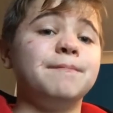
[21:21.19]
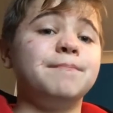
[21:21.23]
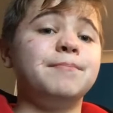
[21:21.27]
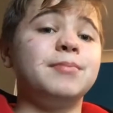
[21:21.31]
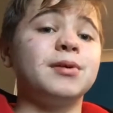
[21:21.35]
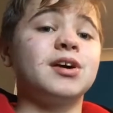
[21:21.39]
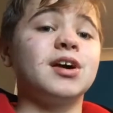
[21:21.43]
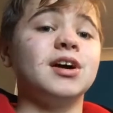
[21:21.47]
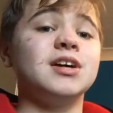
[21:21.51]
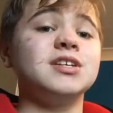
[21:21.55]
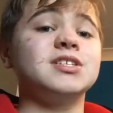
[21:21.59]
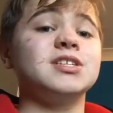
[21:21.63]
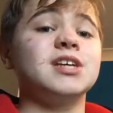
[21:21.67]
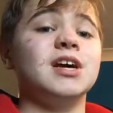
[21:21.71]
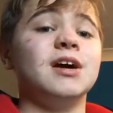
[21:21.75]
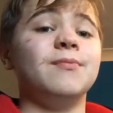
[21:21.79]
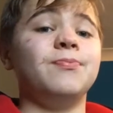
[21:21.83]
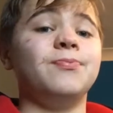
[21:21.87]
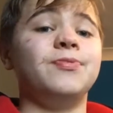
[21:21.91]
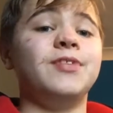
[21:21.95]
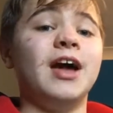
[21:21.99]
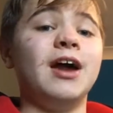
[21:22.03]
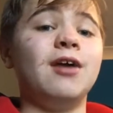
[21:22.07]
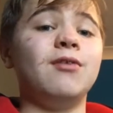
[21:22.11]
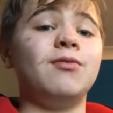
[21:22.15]
because
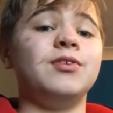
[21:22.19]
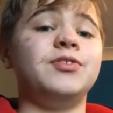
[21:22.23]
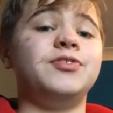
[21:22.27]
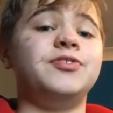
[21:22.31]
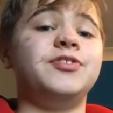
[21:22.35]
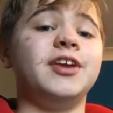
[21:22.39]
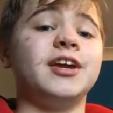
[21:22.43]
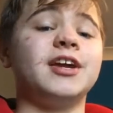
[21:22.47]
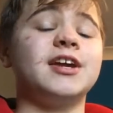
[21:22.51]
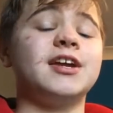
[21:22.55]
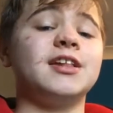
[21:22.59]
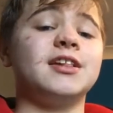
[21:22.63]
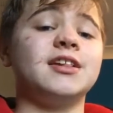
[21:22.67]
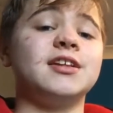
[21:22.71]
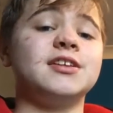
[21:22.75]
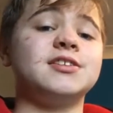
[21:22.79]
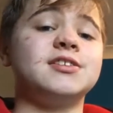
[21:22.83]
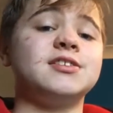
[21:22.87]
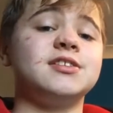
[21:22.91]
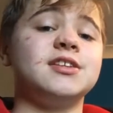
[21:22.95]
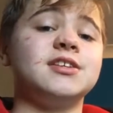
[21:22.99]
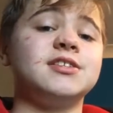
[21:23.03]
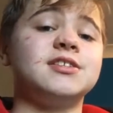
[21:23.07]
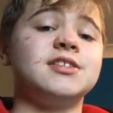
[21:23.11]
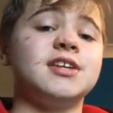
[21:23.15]
their
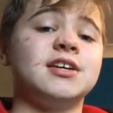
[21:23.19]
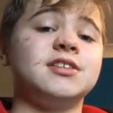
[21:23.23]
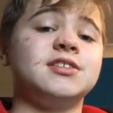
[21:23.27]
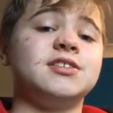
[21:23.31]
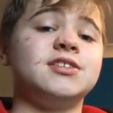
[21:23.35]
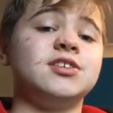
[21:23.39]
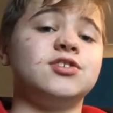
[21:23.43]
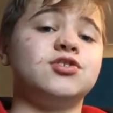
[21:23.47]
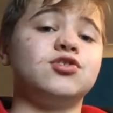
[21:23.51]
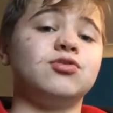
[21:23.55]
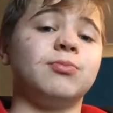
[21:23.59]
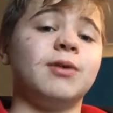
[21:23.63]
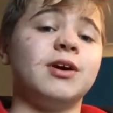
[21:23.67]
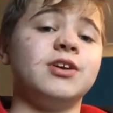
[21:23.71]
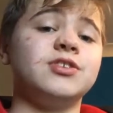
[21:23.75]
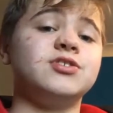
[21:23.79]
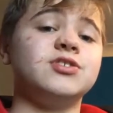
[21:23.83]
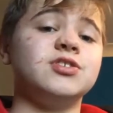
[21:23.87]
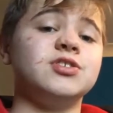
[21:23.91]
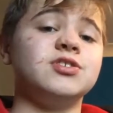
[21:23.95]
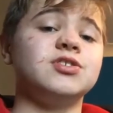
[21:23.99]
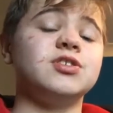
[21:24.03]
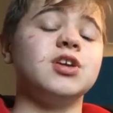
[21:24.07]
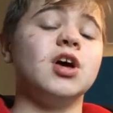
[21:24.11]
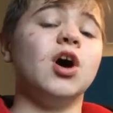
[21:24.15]
ridiculousness and
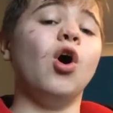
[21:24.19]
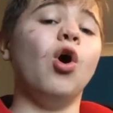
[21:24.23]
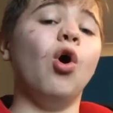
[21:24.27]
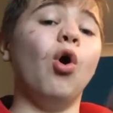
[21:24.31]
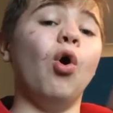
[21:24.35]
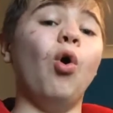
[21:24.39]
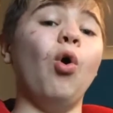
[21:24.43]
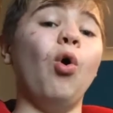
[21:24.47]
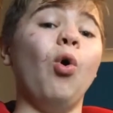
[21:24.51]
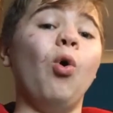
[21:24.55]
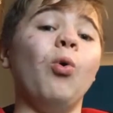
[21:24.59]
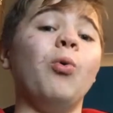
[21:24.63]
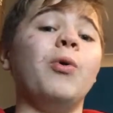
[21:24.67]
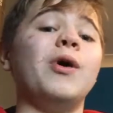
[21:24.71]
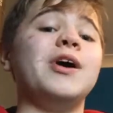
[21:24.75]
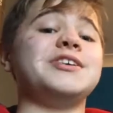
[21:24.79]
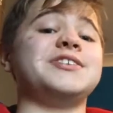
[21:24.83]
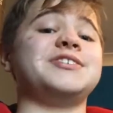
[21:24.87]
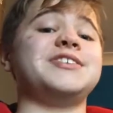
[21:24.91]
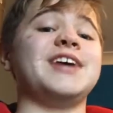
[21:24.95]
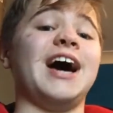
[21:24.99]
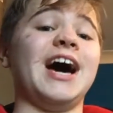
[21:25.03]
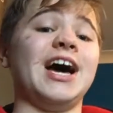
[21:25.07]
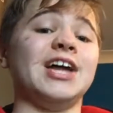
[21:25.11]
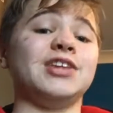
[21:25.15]
situations
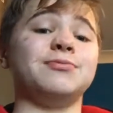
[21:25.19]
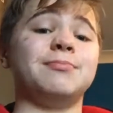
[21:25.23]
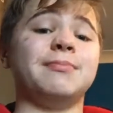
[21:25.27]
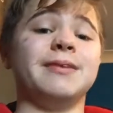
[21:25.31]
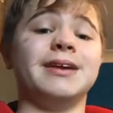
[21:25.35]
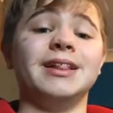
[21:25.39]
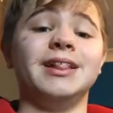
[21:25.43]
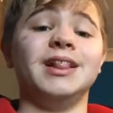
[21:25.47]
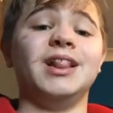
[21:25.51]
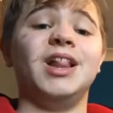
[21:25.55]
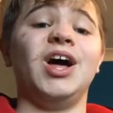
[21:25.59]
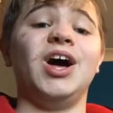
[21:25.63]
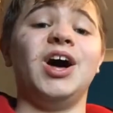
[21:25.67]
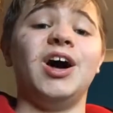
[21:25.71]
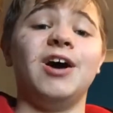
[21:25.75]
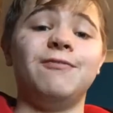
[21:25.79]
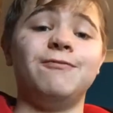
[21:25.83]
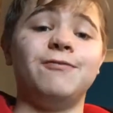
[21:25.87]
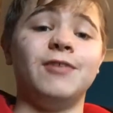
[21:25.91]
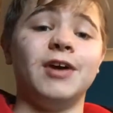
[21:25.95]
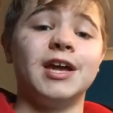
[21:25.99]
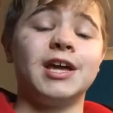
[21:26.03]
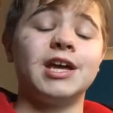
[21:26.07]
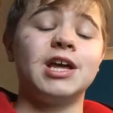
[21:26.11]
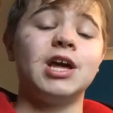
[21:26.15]
always had me
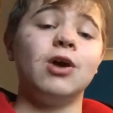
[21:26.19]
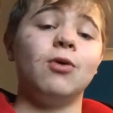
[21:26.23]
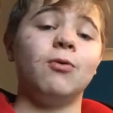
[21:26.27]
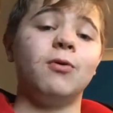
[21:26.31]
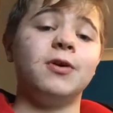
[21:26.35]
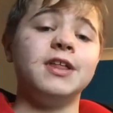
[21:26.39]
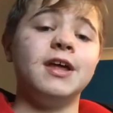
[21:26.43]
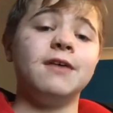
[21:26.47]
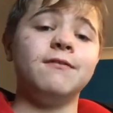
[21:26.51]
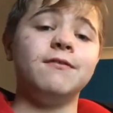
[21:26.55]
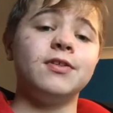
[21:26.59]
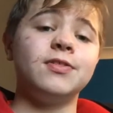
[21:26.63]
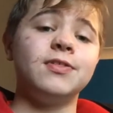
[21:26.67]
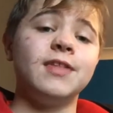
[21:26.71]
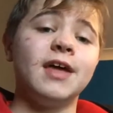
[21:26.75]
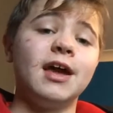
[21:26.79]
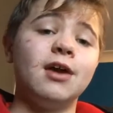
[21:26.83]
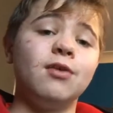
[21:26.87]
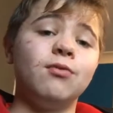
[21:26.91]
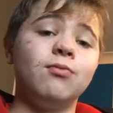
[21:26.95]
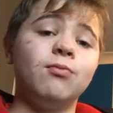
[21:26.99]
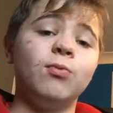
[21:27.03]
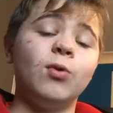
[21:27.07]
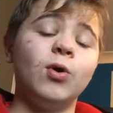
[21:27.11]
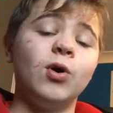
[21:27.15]
laughing whenever
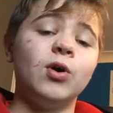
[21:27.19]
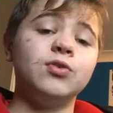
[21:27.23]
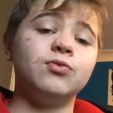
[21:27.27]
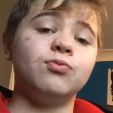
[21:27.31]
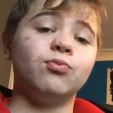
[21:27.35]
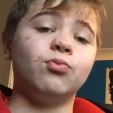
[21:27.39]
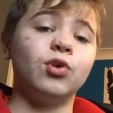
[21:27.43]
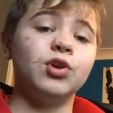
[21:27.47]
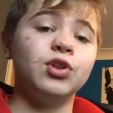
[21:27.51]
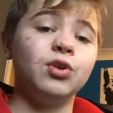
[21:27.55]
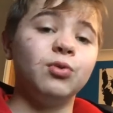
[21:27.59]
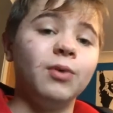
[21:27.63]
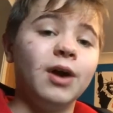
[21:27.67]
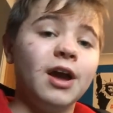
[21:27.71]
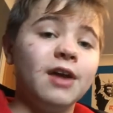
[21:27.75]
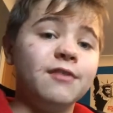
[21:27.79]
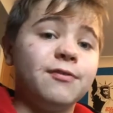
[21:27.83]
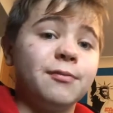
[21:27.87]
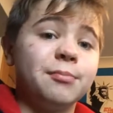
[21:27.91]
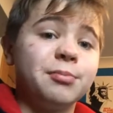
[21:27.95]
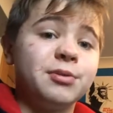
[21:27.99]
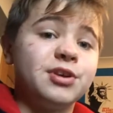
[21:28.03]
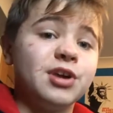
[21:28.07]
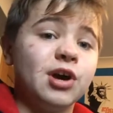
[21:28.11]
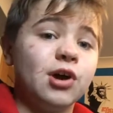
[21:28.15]
they would run away
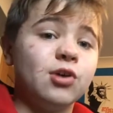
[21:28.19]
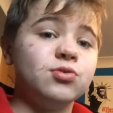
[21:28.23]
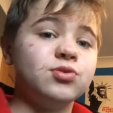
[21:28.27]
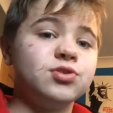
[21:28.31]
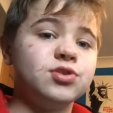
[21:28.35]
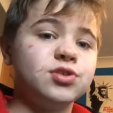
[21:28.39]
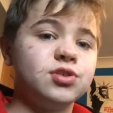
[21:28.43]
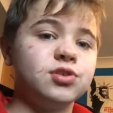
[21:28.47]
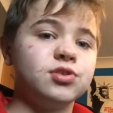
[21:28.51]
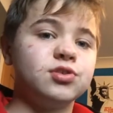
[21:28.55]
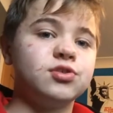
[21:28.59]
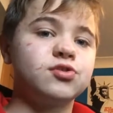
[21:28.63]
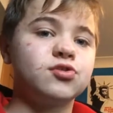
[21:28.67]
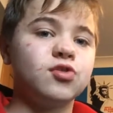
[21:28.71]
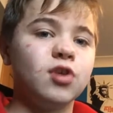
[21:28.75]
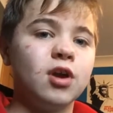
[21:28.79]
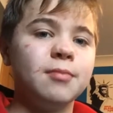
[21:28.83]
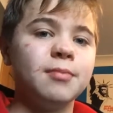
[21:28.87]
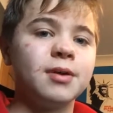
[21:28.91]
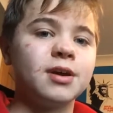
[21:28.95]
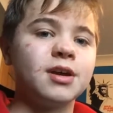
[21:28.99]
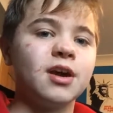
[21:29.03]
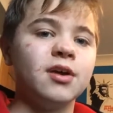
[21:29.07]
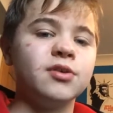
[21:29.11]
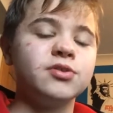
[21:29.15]
from ghosts and
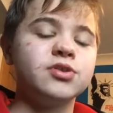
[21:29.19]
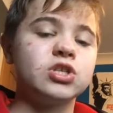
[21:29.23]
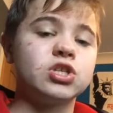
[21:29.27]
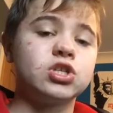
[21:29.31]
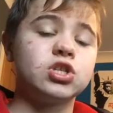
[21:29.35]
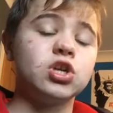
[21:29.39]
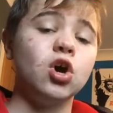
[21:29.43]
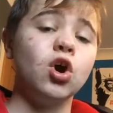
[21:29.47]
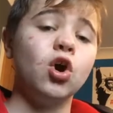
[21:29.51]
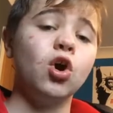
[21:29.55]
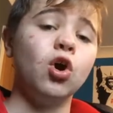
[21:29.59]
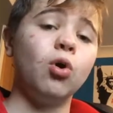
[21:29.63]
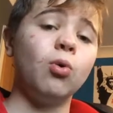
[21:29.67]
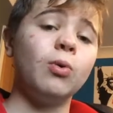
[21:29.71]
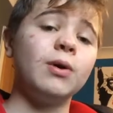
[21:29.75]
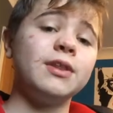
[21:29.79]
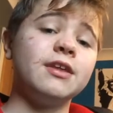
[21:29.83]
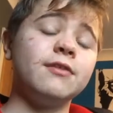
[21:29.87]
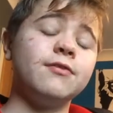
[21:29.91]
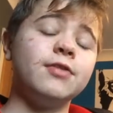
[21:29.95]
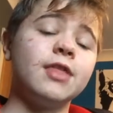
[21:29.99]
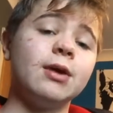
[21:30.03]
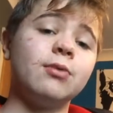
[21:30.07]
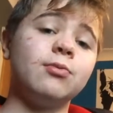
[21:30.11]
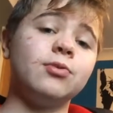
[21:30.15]
scream at ghosts, or
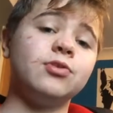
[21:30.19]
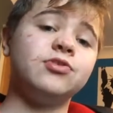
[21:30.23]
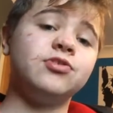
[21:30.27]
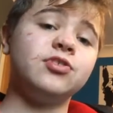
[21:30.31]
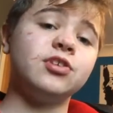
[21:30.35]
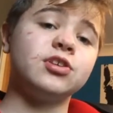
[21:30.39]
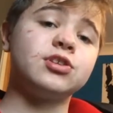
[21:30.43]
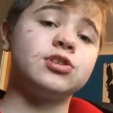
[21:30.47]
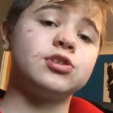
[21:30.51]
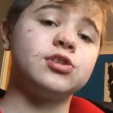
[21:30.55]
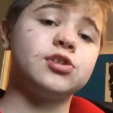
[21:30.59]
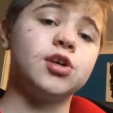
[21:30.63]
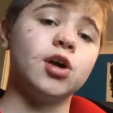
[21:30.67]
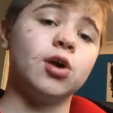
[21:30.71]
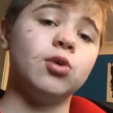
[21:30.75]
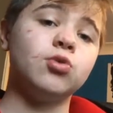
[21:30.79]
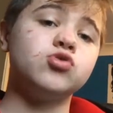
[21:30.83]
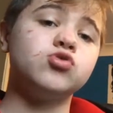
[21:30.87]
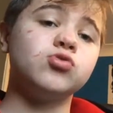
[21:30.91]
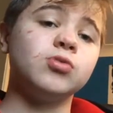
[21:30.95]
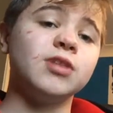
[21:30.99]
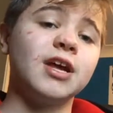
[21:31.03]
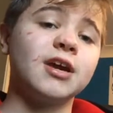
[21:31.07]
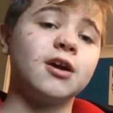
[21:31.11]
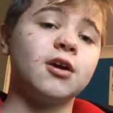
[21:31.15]
whenever they would just go
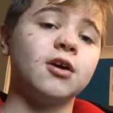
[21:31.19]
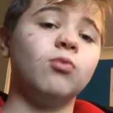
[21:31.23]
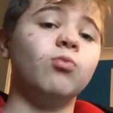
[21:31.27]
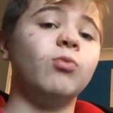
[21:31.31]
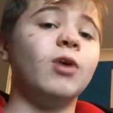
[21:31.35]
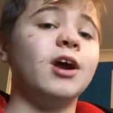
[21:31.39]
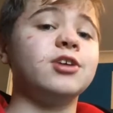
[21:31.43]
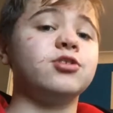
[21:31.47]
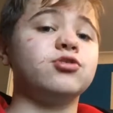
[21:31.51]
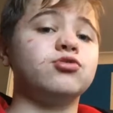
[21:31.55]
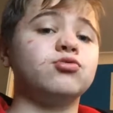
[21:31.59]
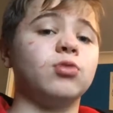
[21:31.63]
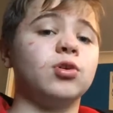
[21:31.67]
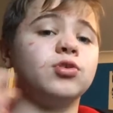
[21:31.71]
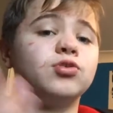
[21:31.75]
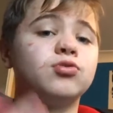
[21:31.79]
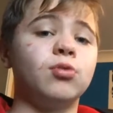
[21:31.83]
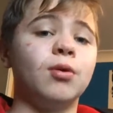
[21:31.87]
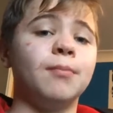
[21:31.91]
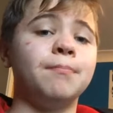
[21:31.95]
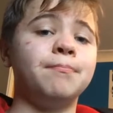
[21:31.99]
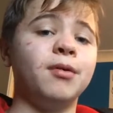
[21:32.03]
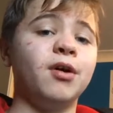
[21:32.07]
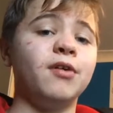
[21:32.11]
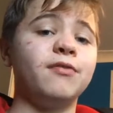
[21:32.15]
to like a restaurant
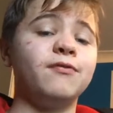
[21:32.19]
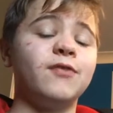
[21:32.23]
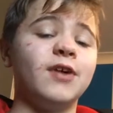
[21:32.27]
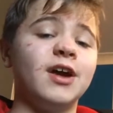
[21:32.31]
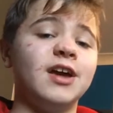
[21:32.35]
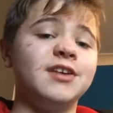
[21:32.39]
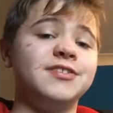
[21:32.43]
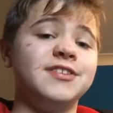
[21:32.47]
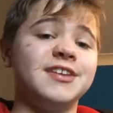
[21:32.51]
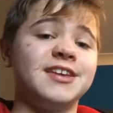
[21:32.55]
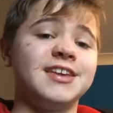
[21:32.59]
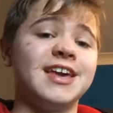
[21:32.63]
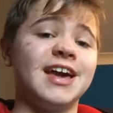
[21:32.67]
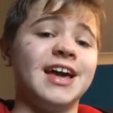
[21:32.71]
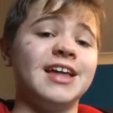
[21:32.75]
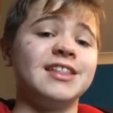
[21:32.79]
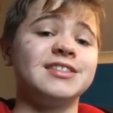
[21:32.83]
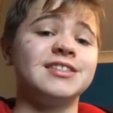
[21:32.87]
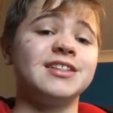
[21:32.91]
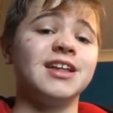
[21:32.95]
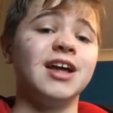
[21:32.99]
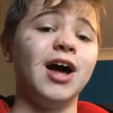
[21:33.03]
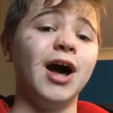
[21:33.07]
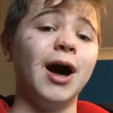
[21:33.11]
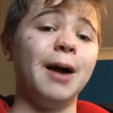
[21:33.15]
or a buffet to
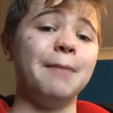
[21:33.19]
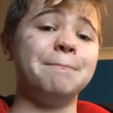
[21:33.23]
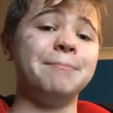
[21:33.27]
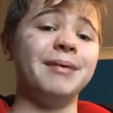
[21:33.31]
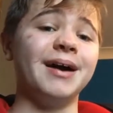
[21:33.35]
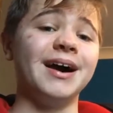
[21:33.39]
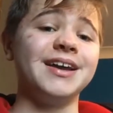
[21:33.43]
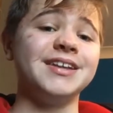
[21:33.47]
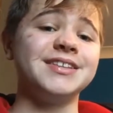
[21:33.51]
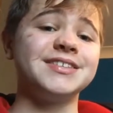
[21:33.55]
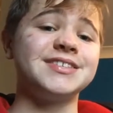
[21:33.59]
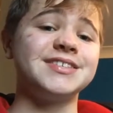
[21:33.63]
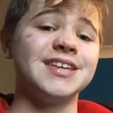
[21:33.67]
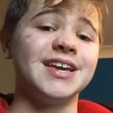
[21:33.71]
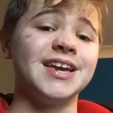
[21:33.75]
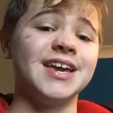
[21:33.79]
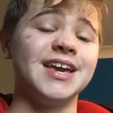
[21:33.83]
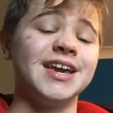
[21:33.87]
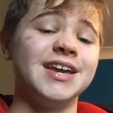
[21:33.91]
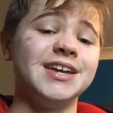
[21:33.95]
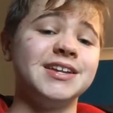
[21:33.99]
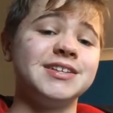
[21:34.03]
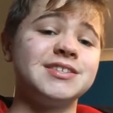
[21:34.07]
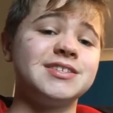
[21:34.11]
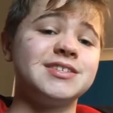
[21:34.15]
get a bite to
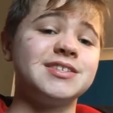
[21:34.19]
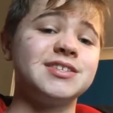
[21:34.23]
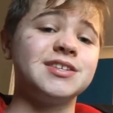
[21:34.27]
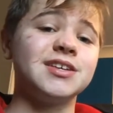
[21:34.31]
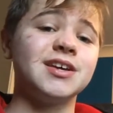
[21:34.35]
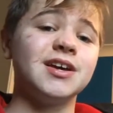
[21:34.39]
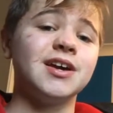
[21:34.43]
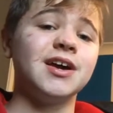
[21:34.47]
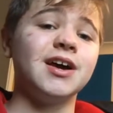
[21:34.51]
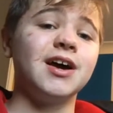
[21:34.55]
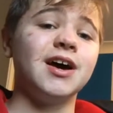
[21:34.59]
eat.